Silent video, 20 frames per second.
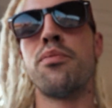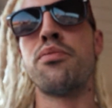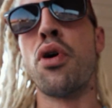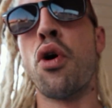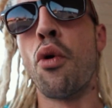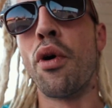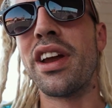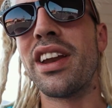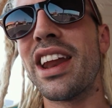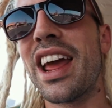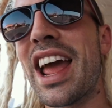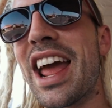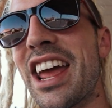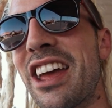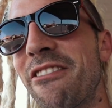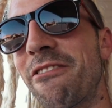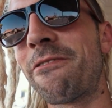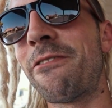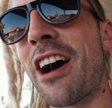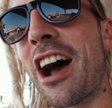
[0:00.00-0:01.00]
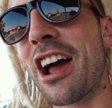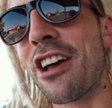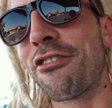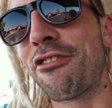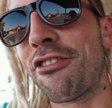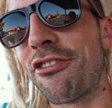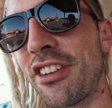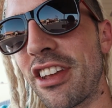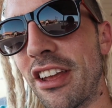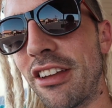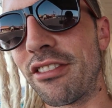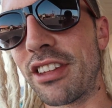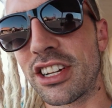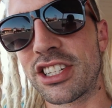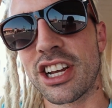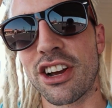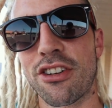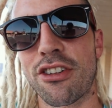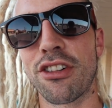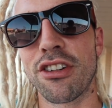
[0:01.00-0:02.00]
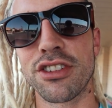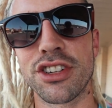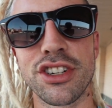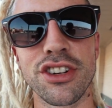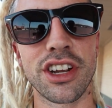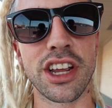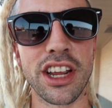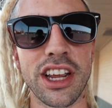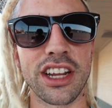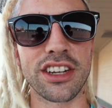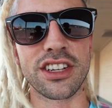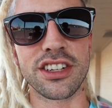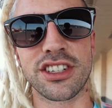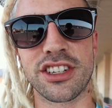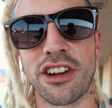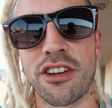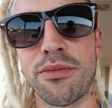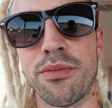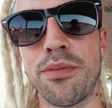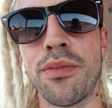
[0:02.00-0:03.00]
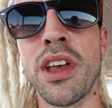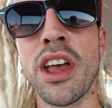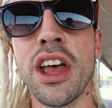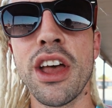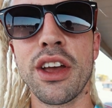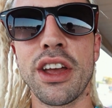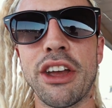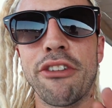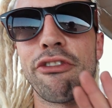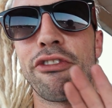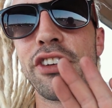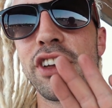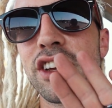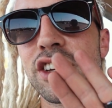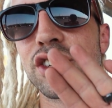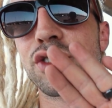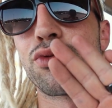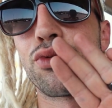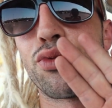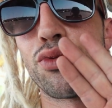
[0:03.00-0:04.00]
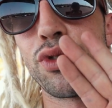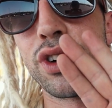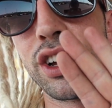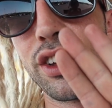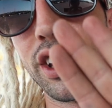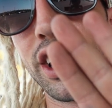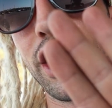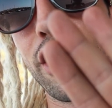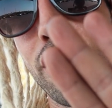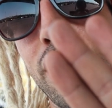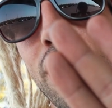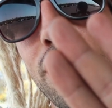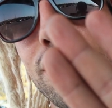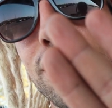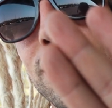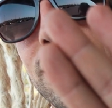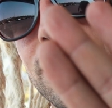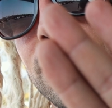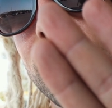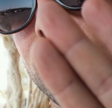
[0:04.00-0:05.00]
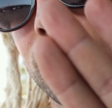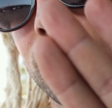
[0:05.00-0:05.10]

0.85 feet, that's how close you can get to something. It feels really close.